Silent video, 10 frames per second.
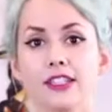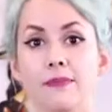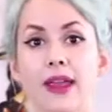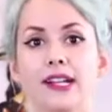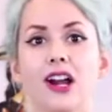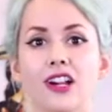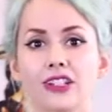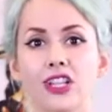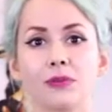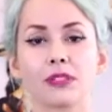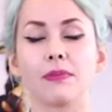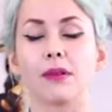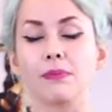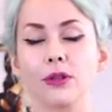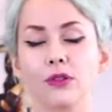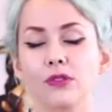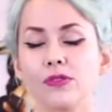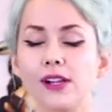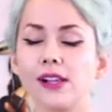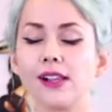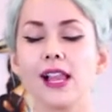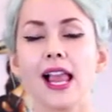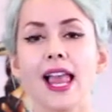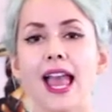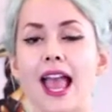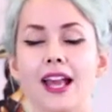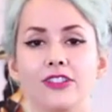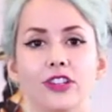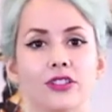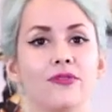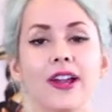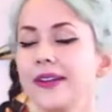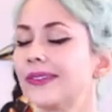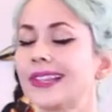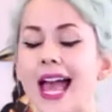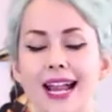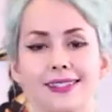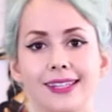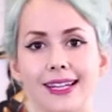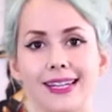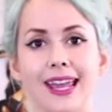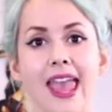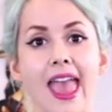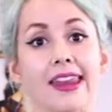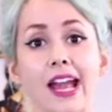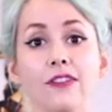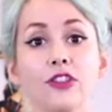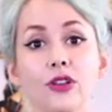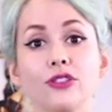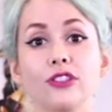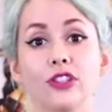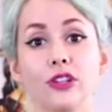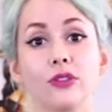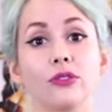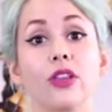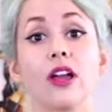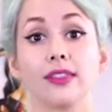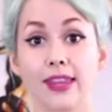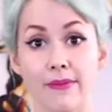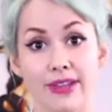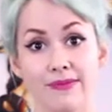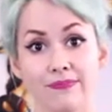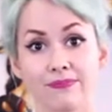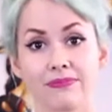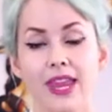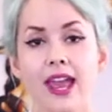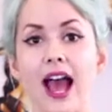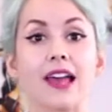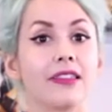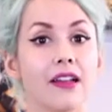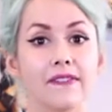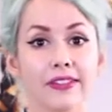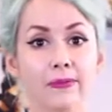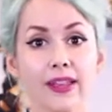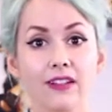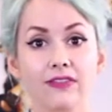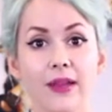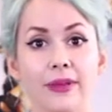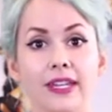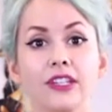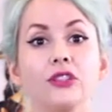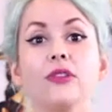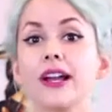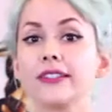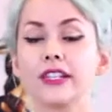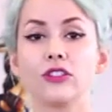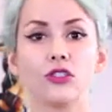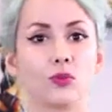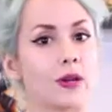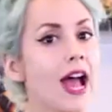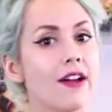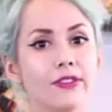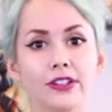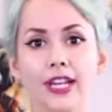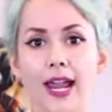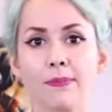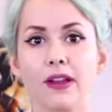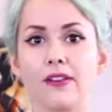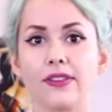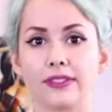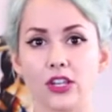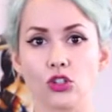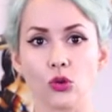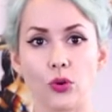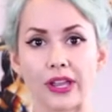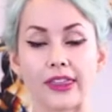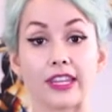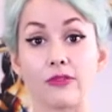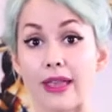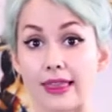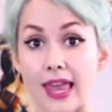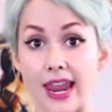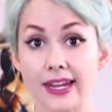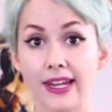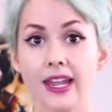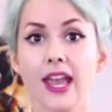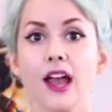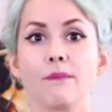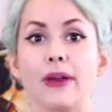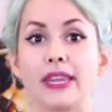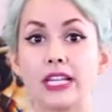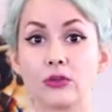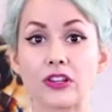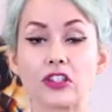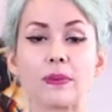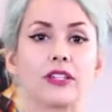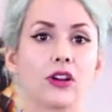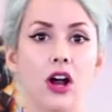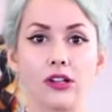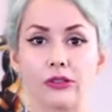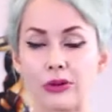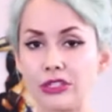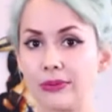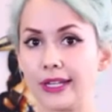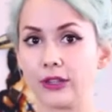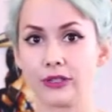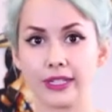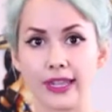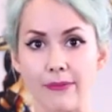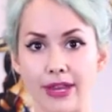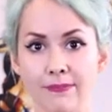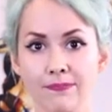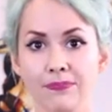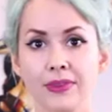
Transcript: to make our soap smell beautiful and just very relaxing. And I've chosen to use lemon. I love the smell of lemon. You guys can use whatever type of essential oil that you may like, but these recipes are all going to be including lemon.